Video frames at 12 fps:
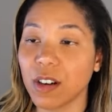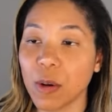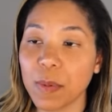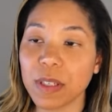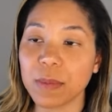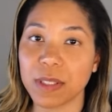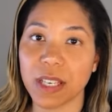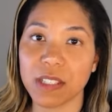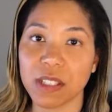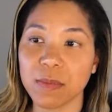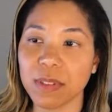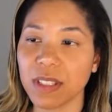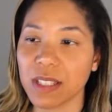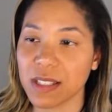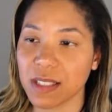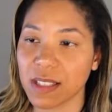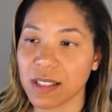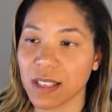open up
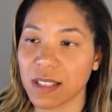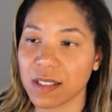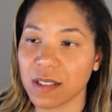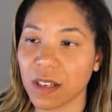textinput.css to